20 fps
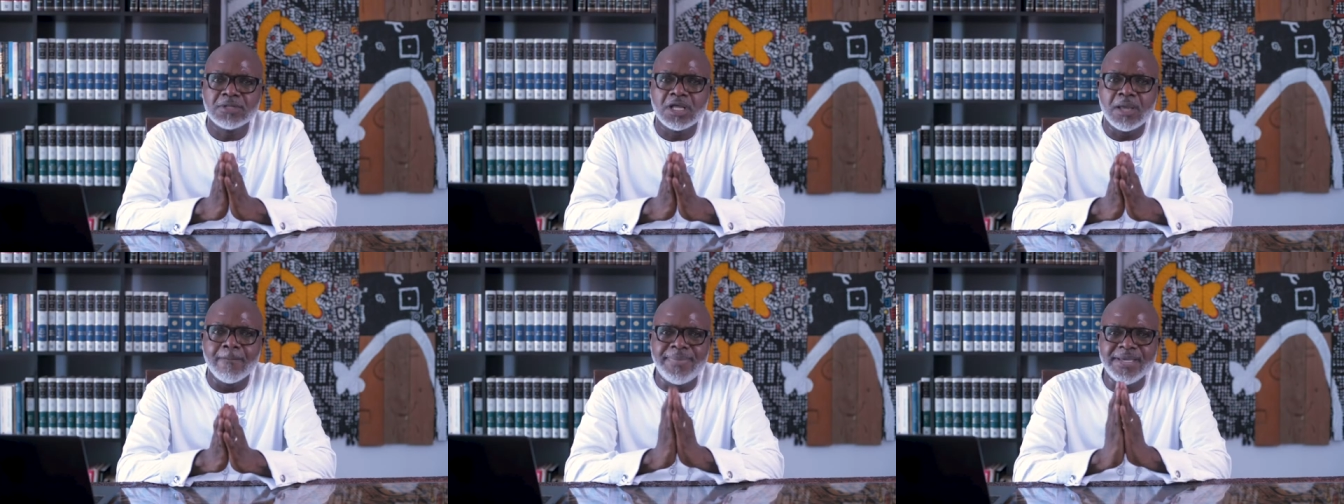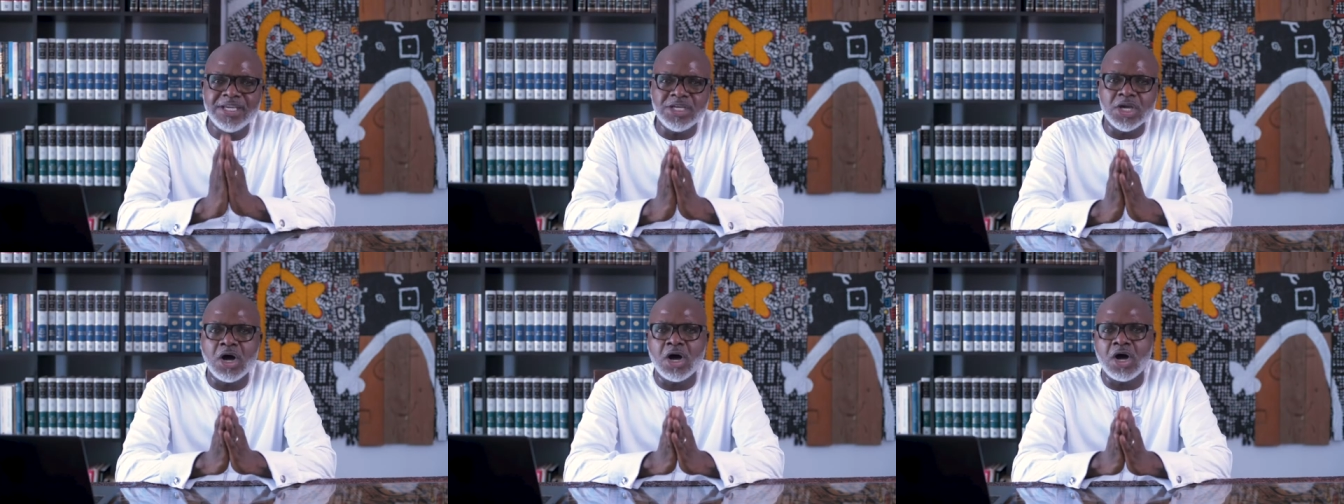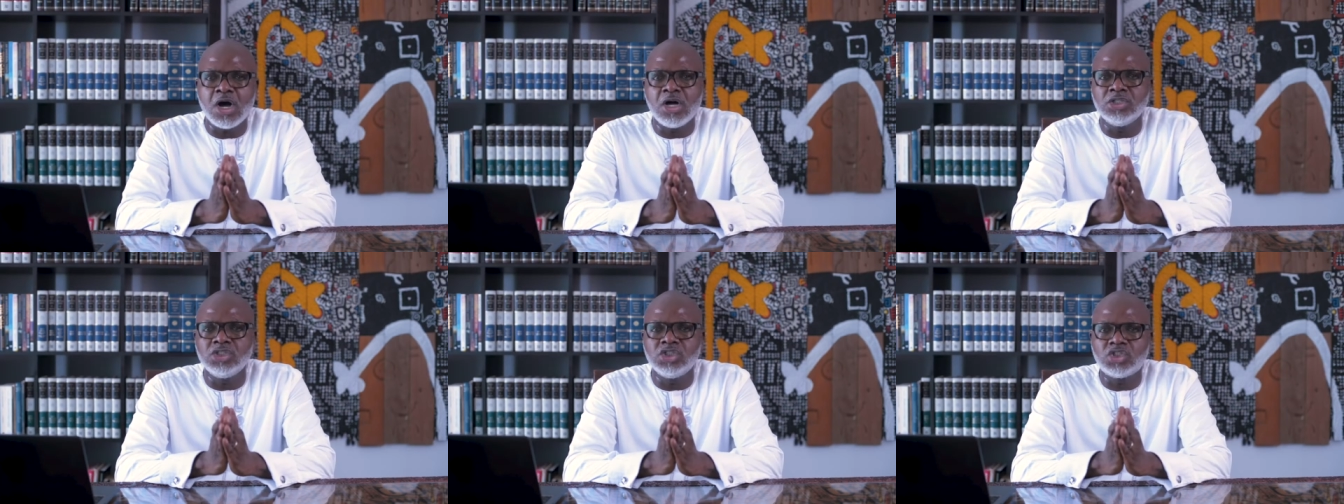
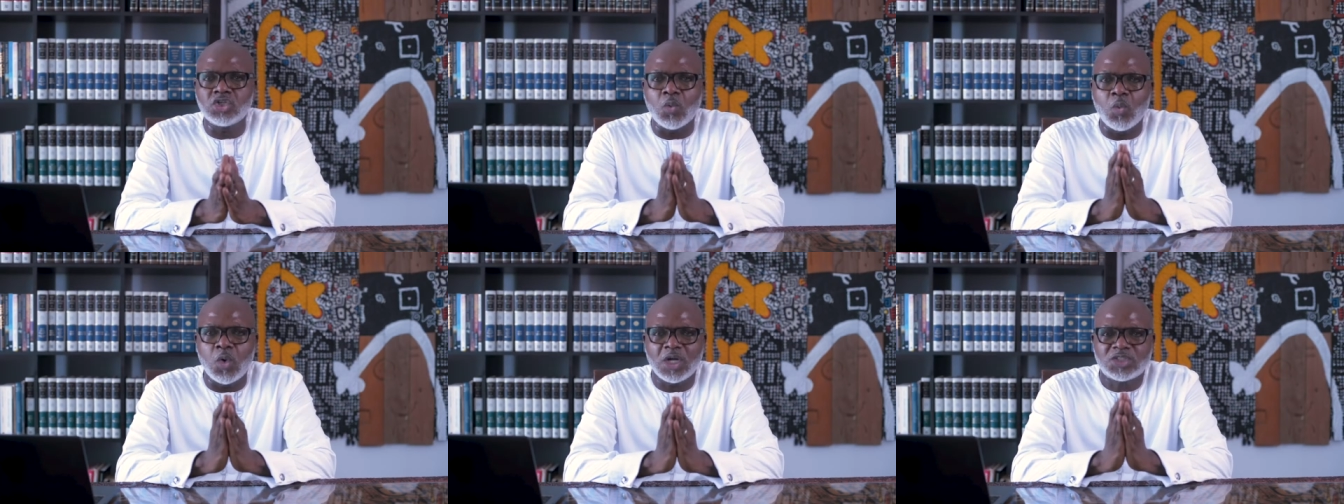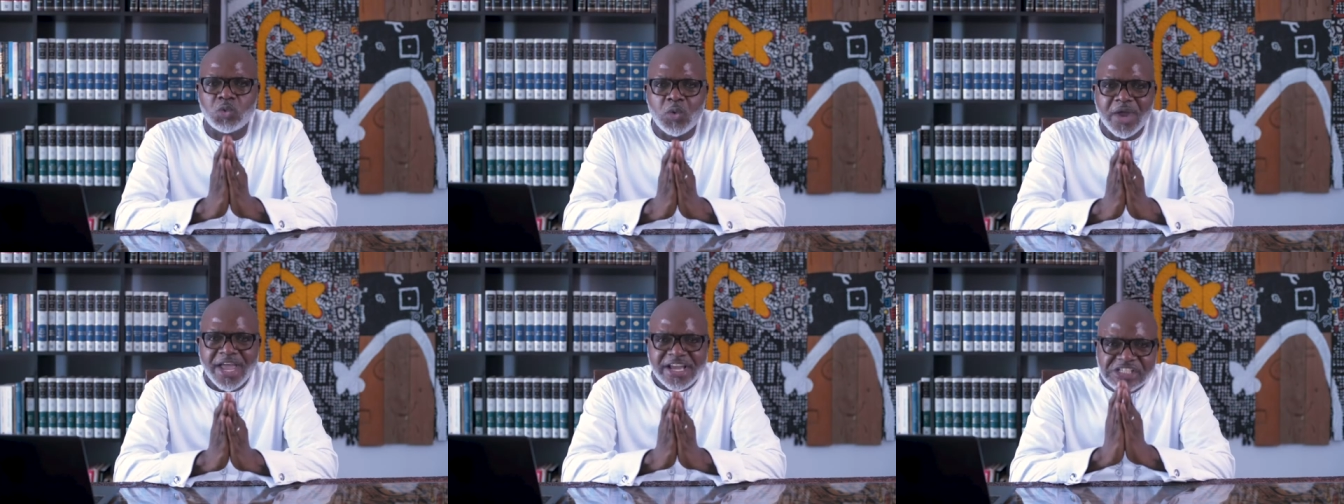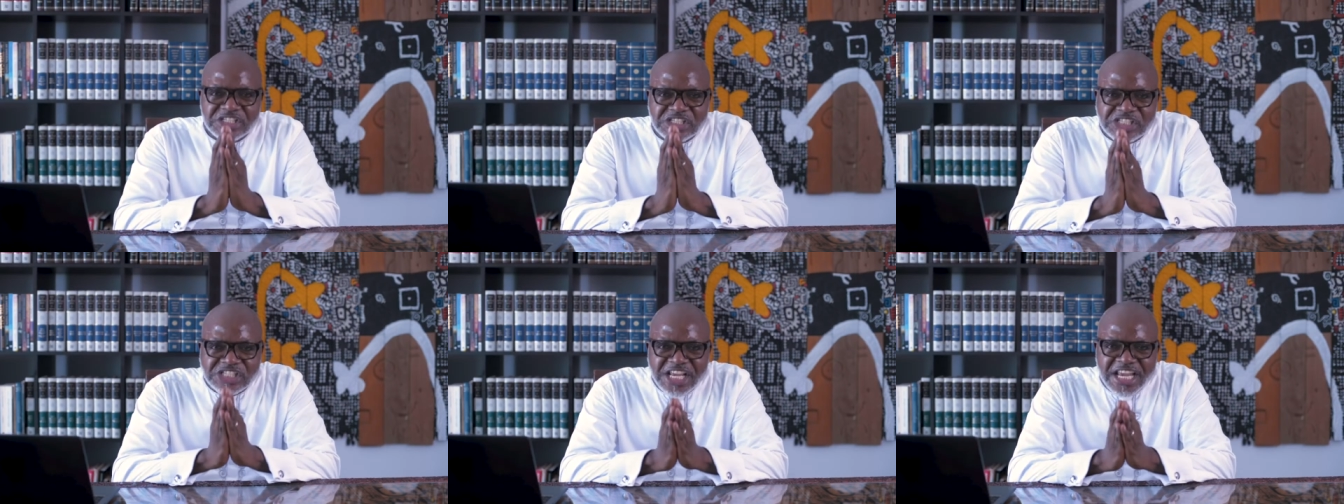beyond what we are
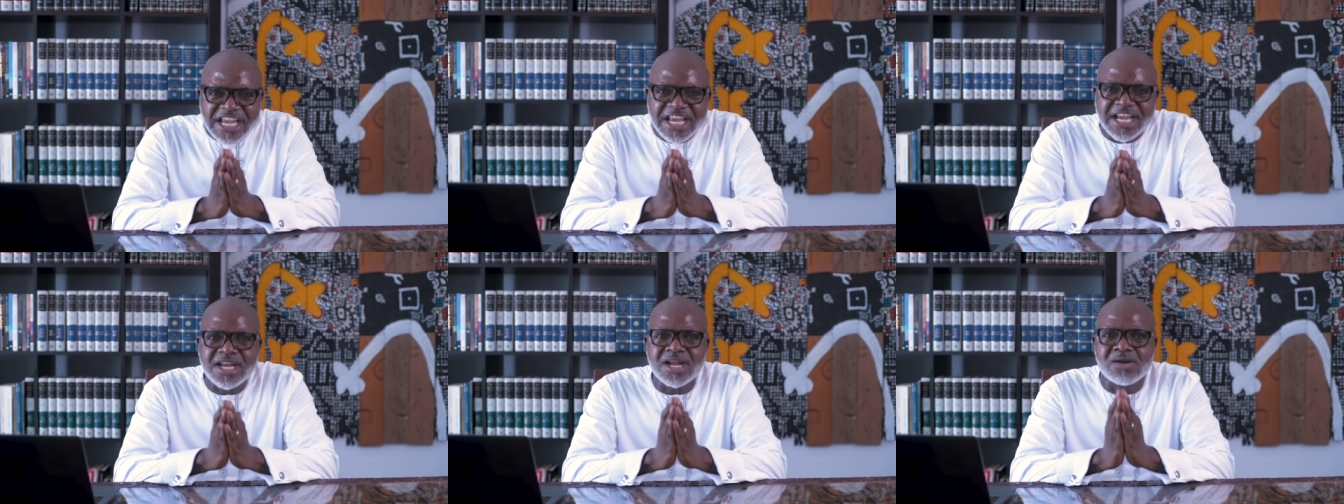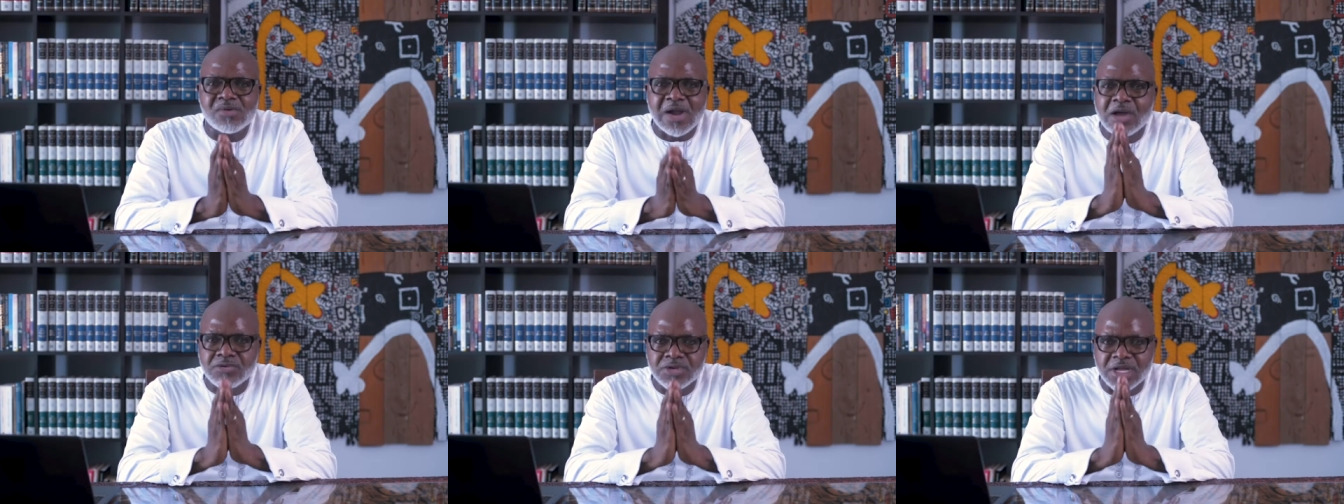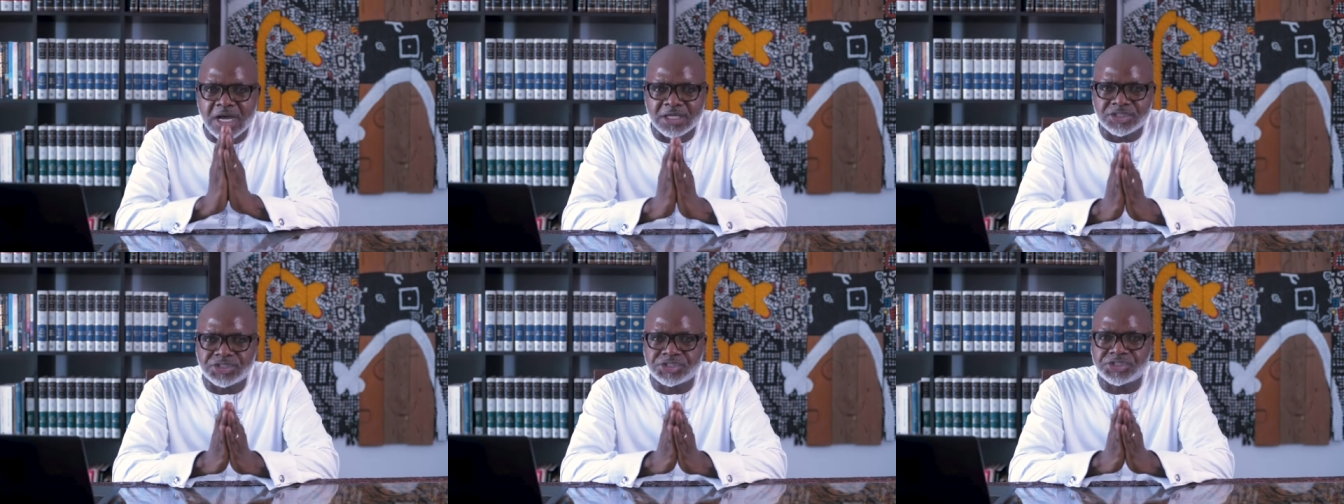seeing around
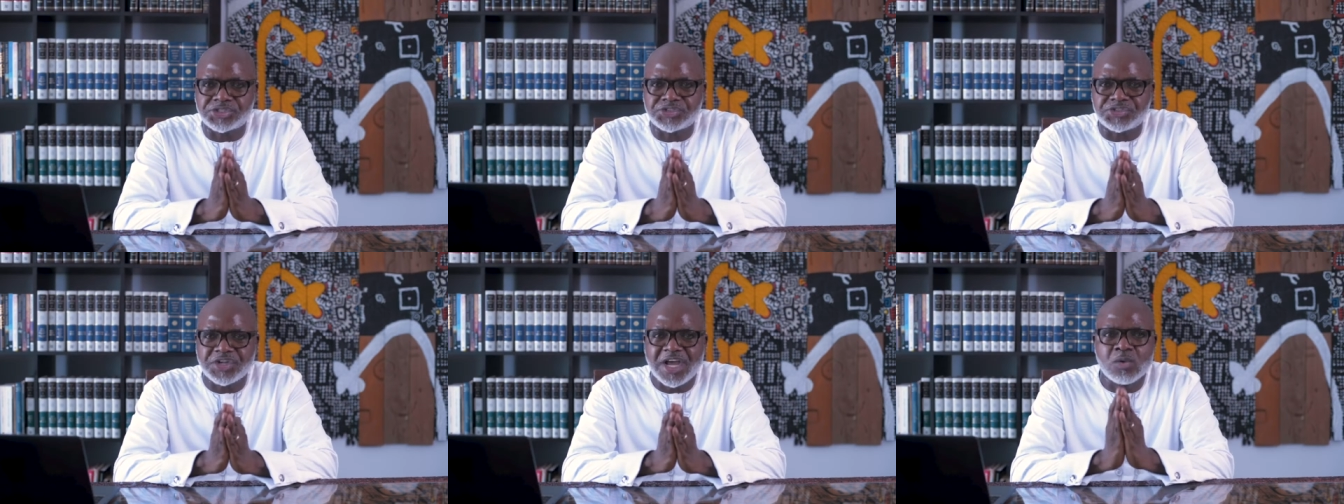us